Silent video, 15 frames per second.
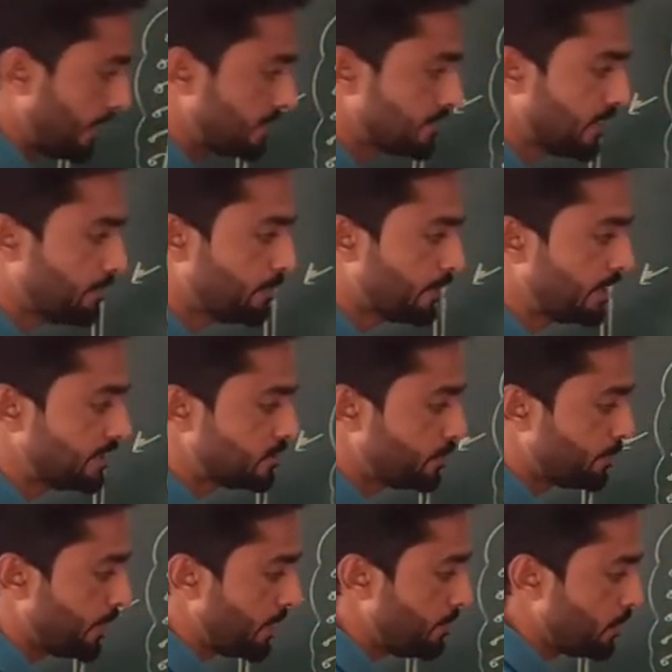Example is
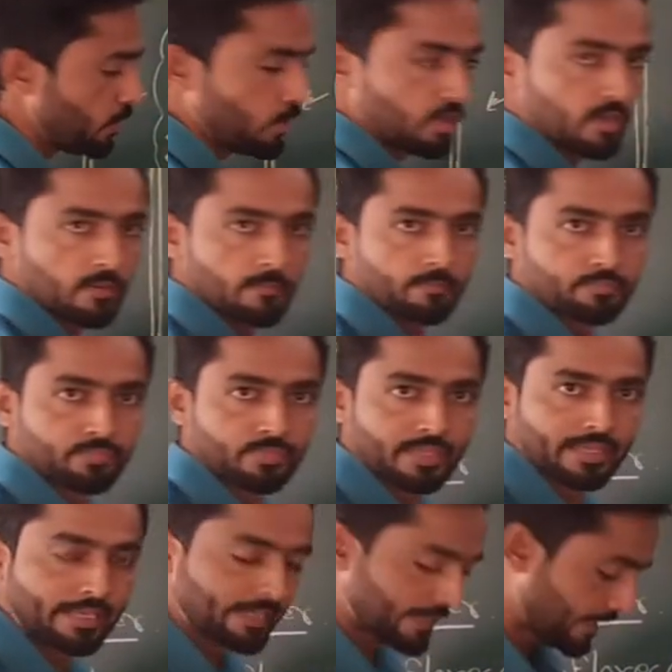primule.
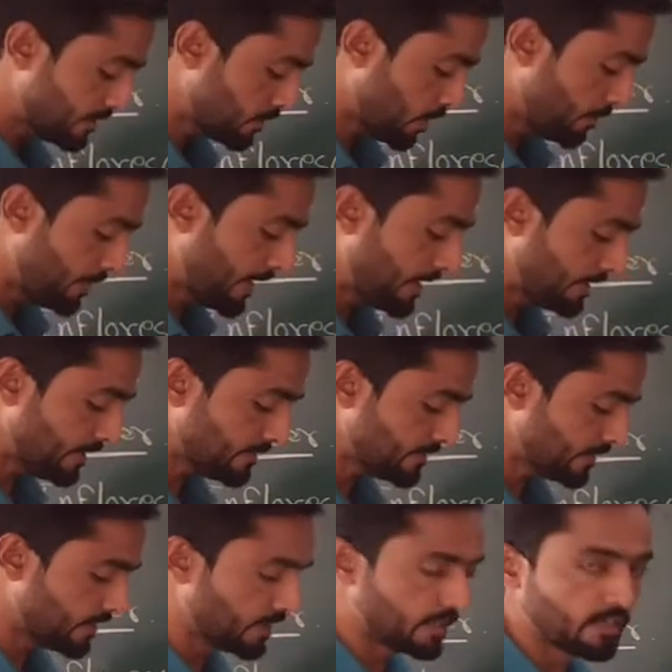In case of
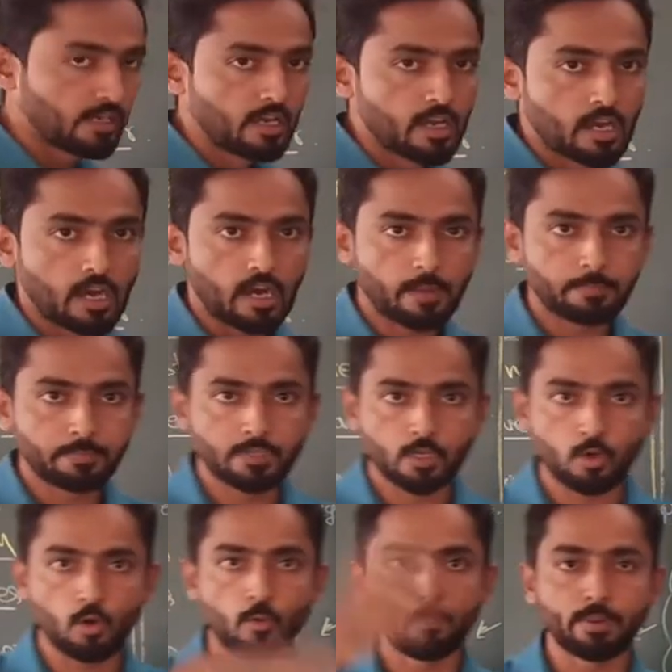denticidal,
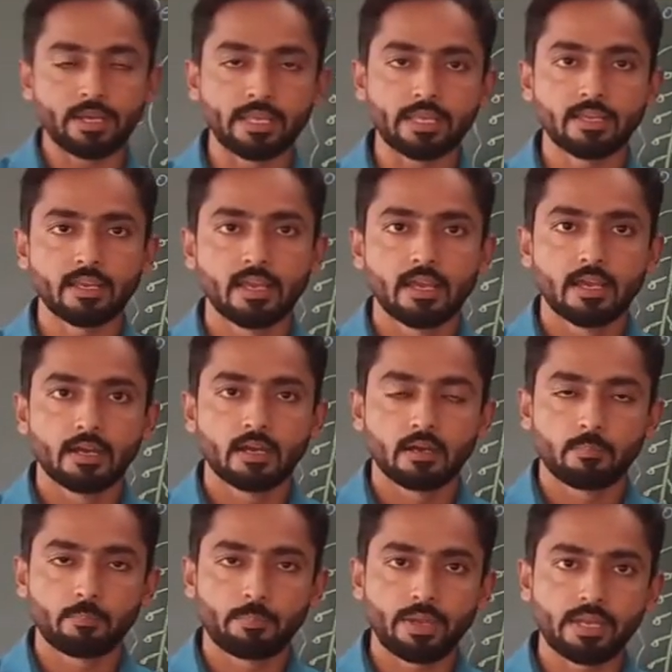after opening,
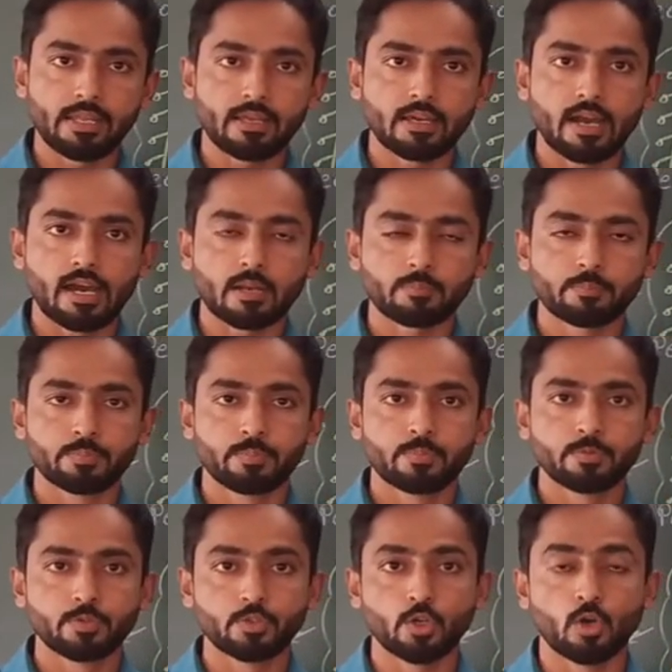pericarp
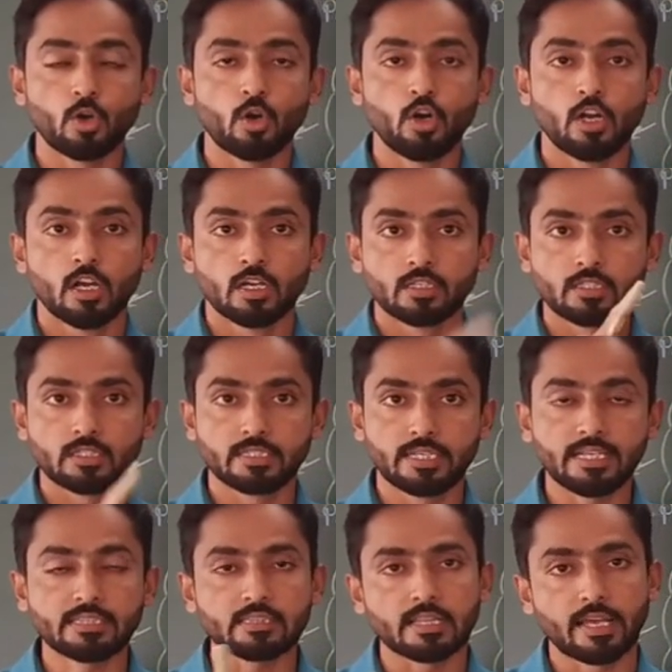show
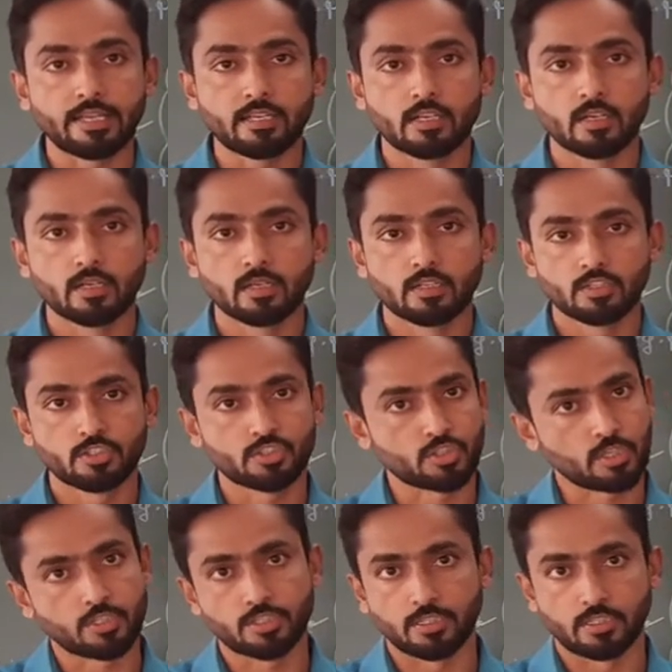teeth-like
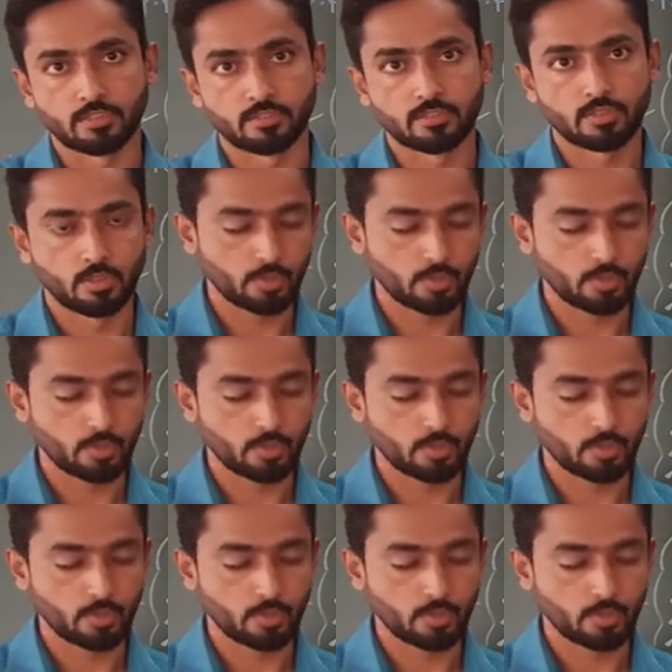structures.